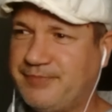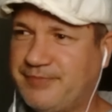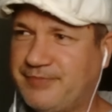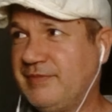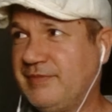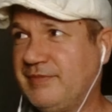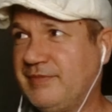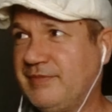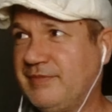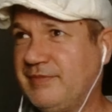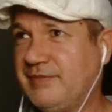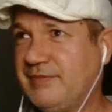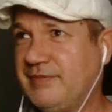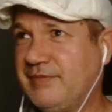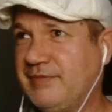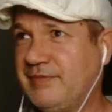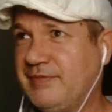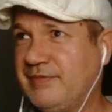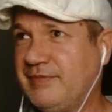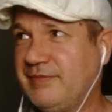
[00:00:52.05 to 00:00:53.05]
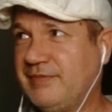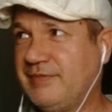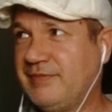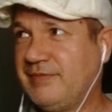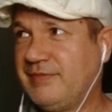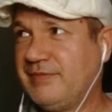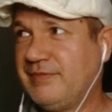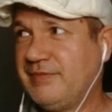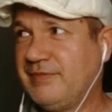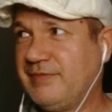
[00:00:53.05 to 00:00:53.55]
He's fine though.
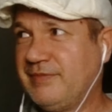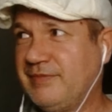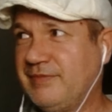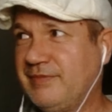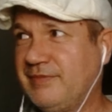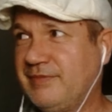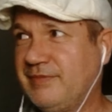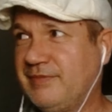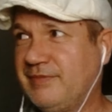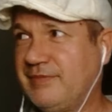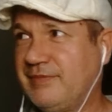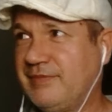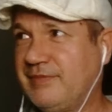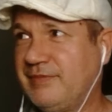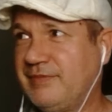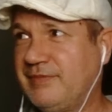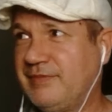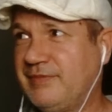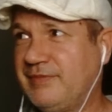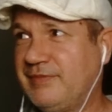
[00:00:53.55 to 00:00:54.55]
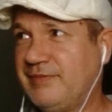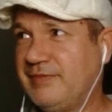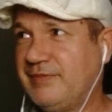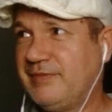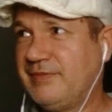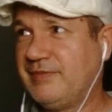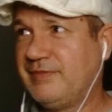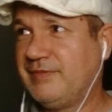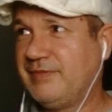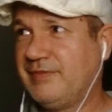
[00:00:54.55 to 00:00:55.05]
Okay, look, they unscrambled his
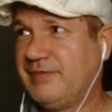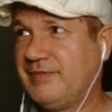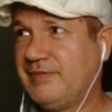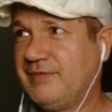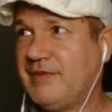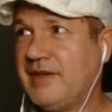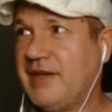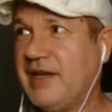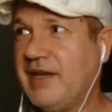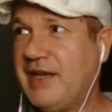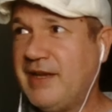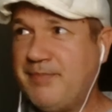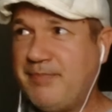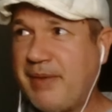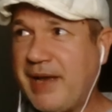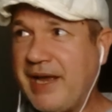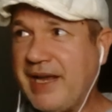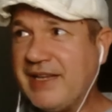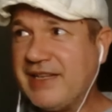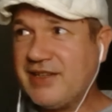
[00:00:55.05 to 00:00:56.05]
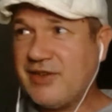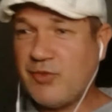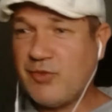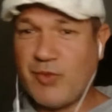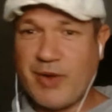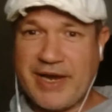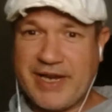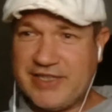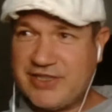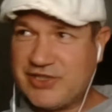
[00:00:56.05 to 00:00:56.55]
brain, and he, he banged
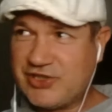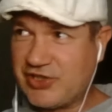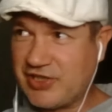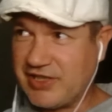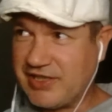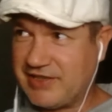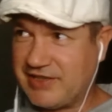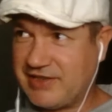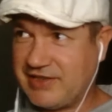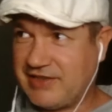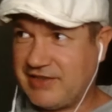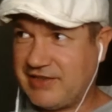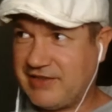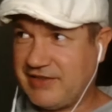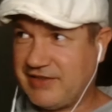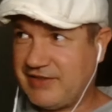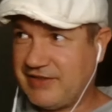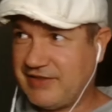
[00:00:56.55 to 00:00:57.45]
the waitress.